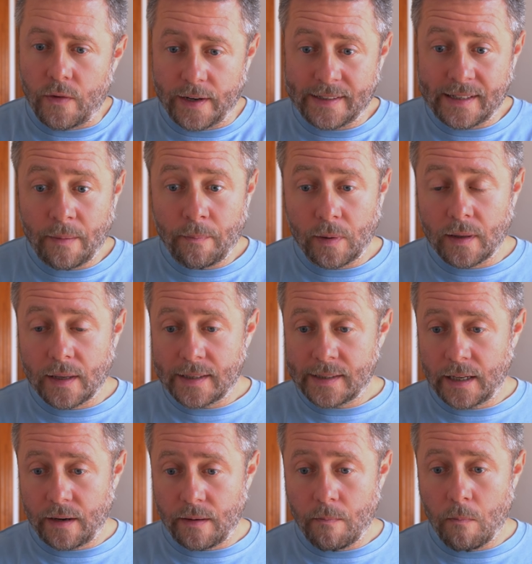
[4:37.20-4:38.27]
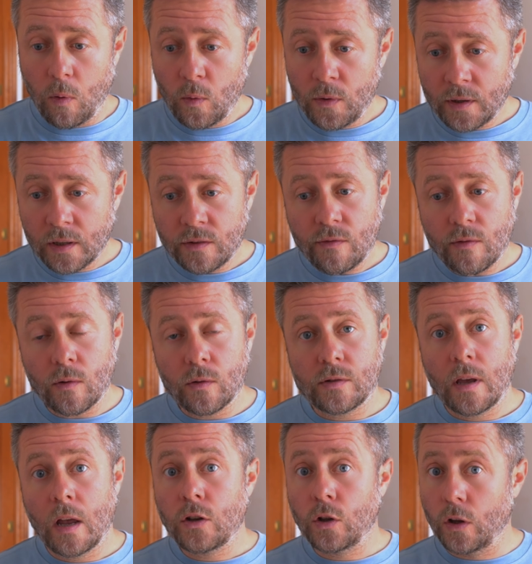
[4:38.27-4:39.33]
For example, setting both
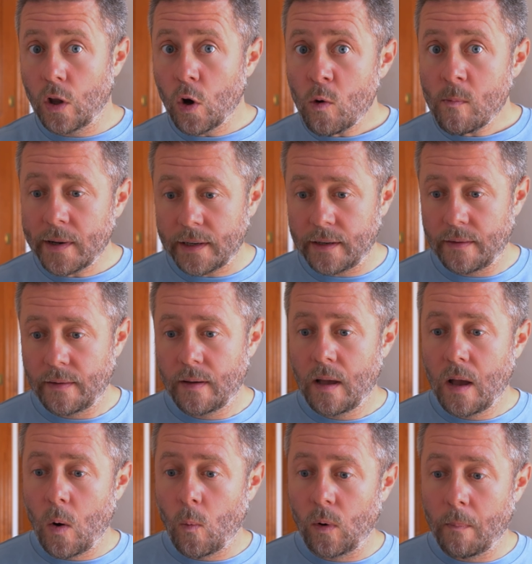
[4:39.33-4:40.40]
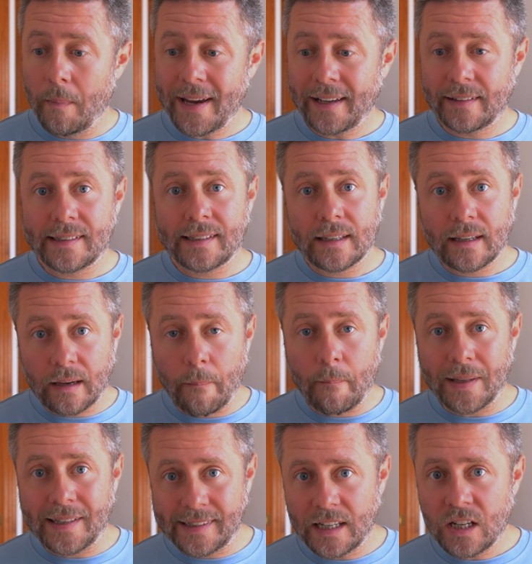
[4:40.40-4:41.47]
controls to nobody will make this
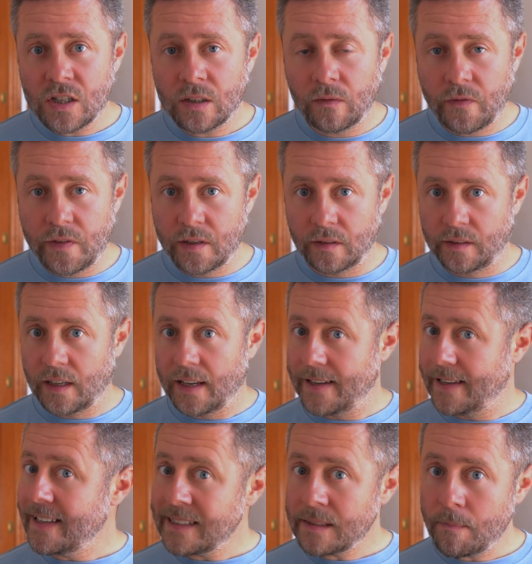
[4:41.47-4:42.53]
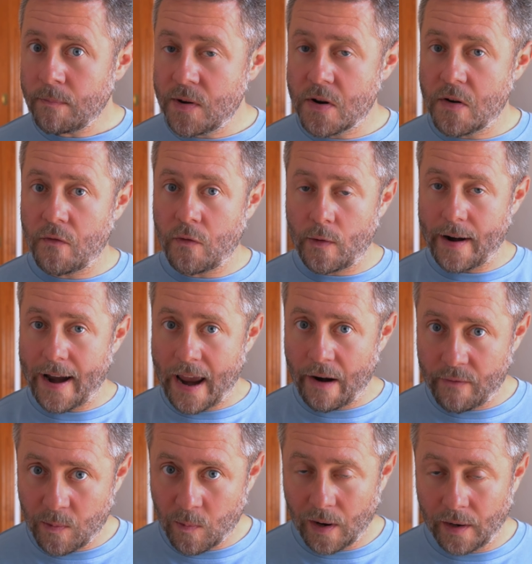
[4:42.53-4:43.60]
compensation field disappear for
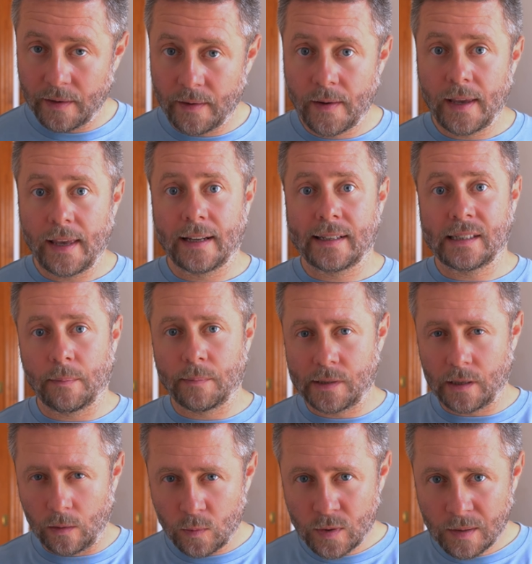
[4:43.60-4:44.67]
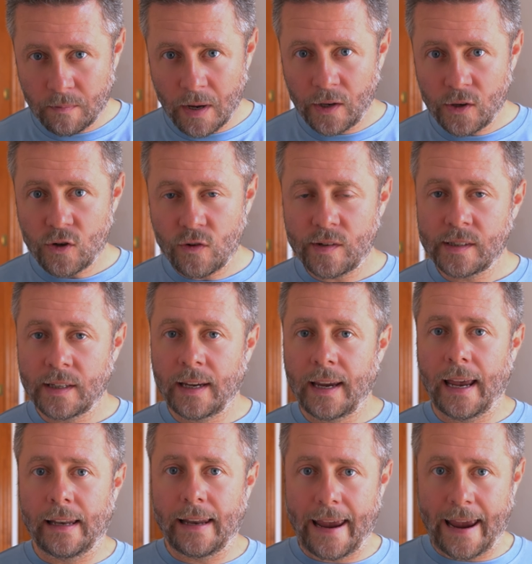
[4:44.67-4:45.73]
everyone except solution managers
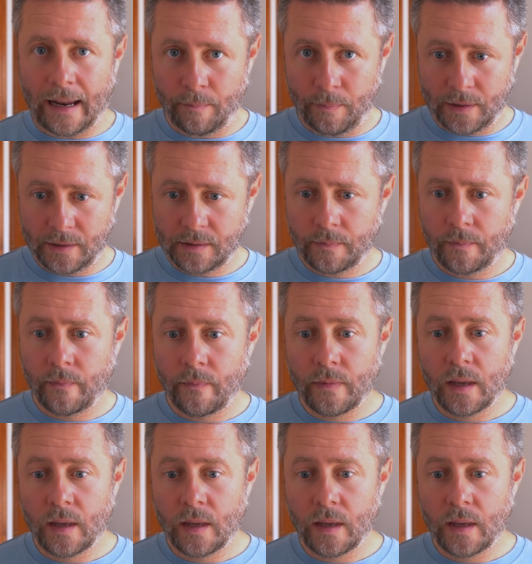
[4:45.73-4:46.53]
and admins.